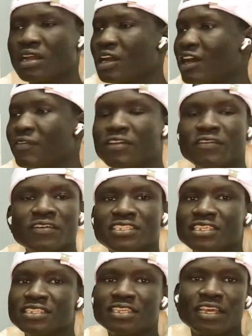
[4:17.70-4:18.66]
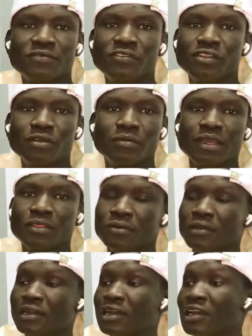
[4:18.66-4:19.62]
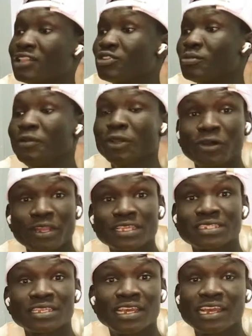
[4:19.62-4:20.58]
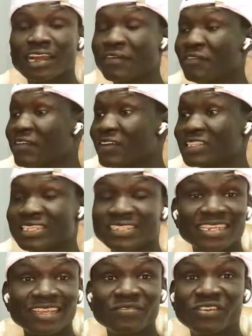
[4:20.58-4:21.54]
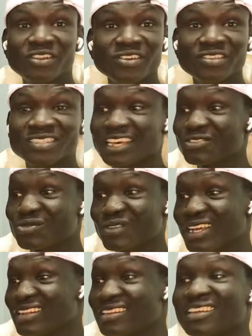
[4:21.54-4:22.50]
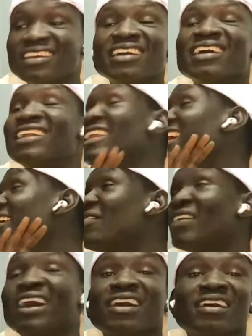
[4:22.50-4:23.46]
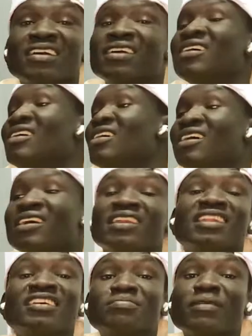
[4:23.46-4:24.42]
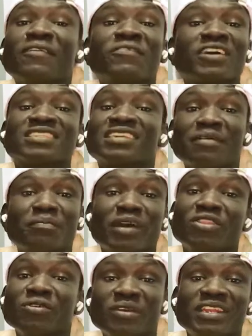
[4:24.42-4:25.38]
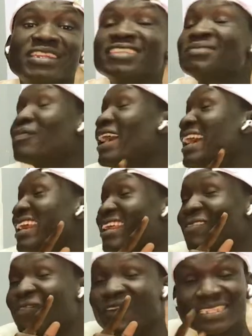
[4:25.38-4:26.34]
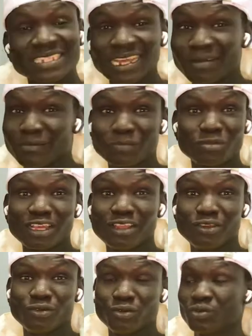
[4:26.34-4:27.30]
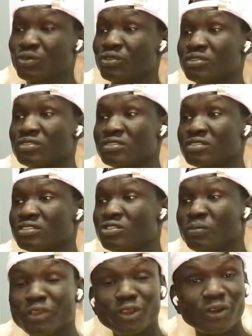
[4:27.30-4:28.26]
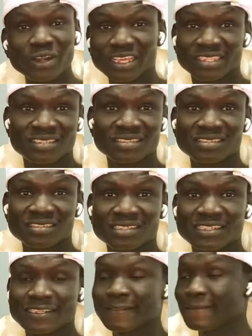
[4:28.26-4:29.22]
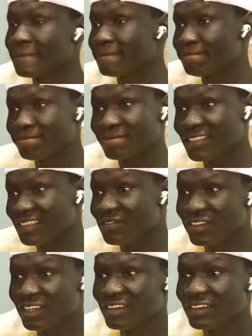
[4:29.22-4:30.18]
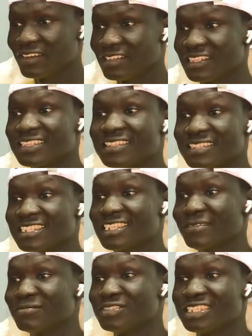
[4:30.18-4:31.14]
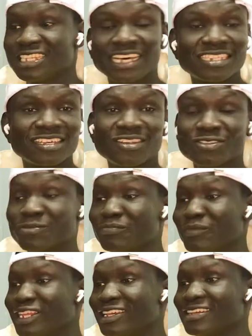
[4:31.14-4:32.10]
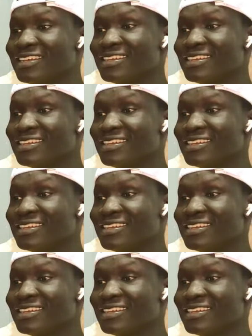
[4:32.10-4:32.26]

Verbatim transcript: I've never seen such video, by the way. To be honest, I've never seen such video in South Sudan. Never. This is my first time, by the way. This is my real first time, I'm telling you. To be honest, this video seems it has a lot of meaning.